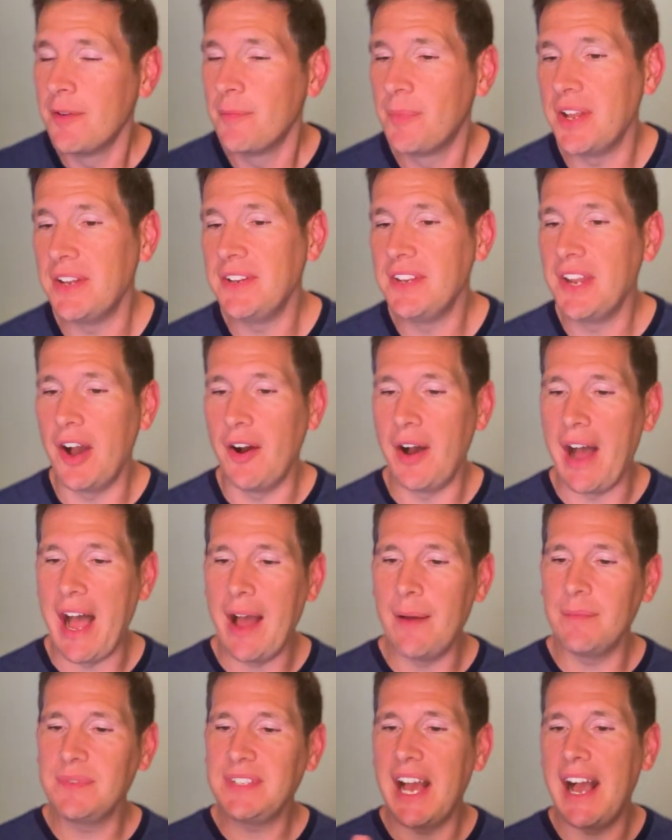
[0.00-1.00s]
But no,
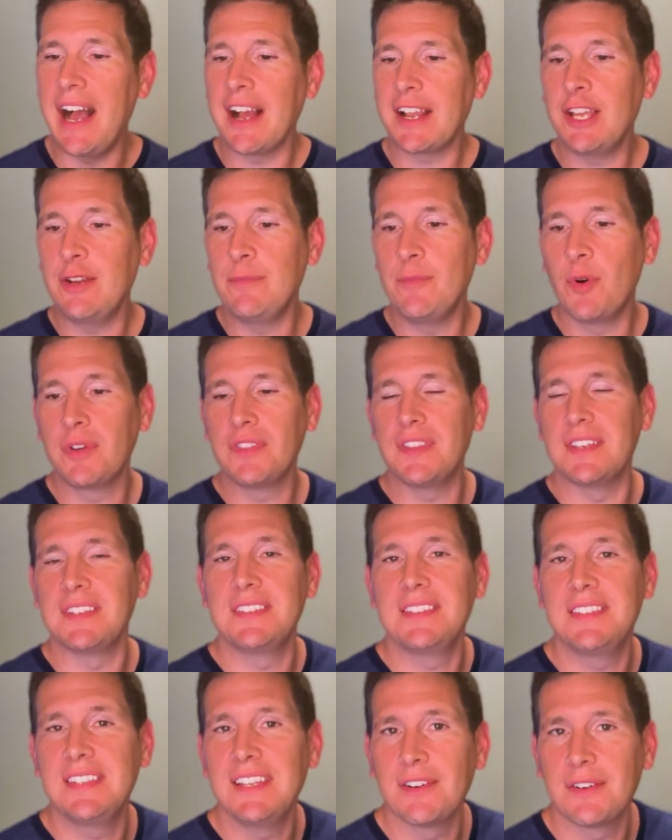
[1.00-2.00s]
I'm talking more the
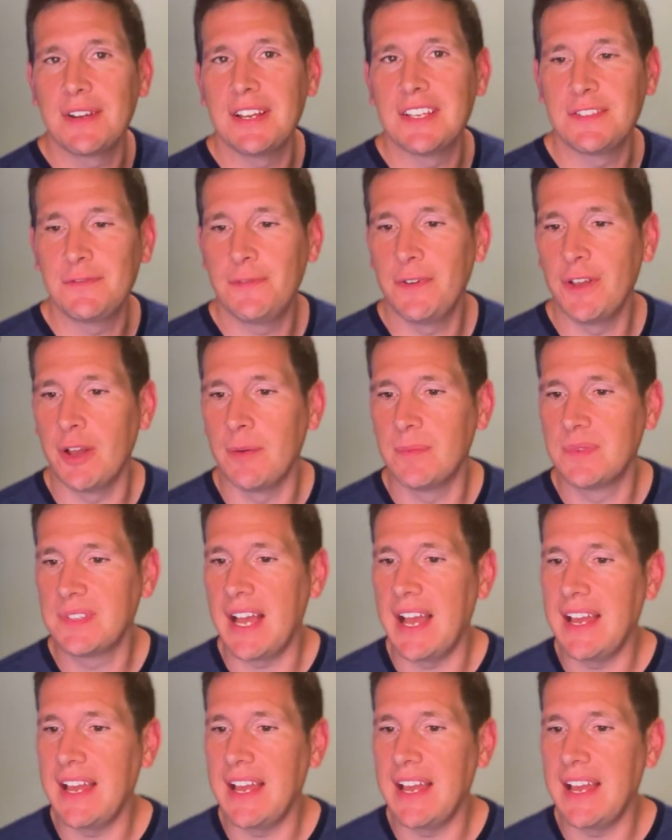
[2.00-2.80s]
serious films.